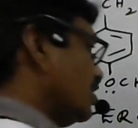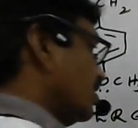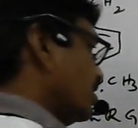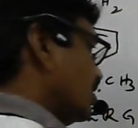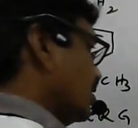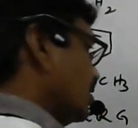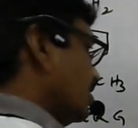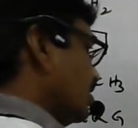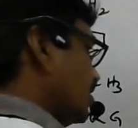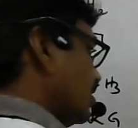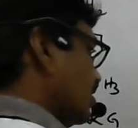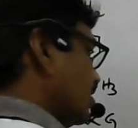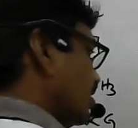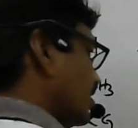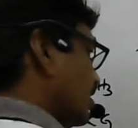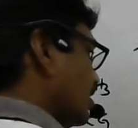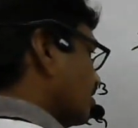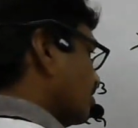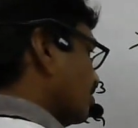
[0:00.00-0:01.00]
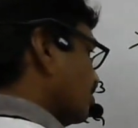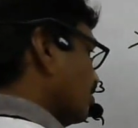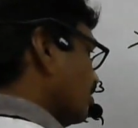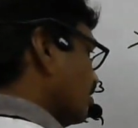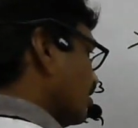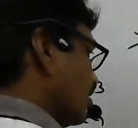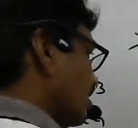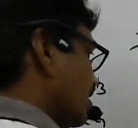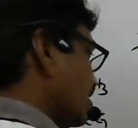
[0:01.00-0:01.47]
here
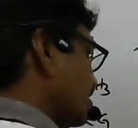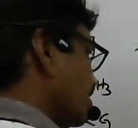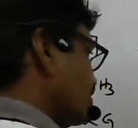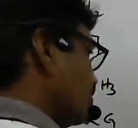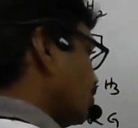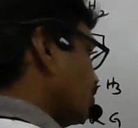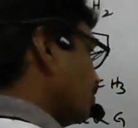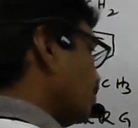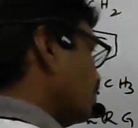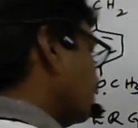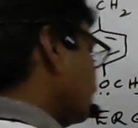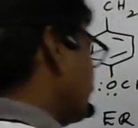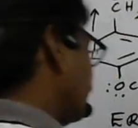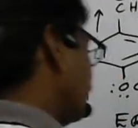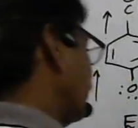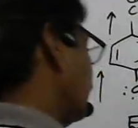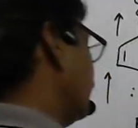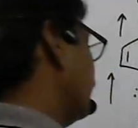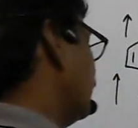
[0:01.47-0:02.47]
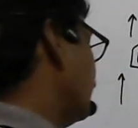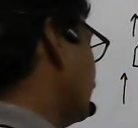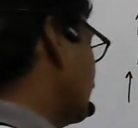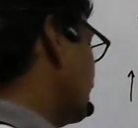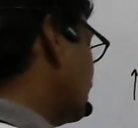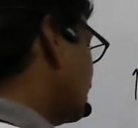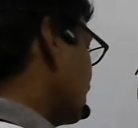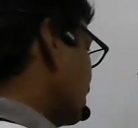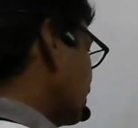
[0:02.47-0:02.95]
electron releasing group.
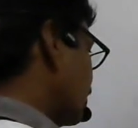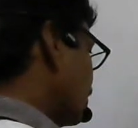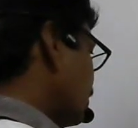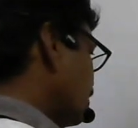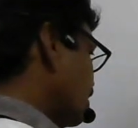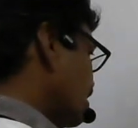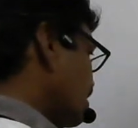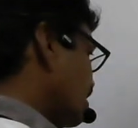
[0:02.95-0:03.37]
This also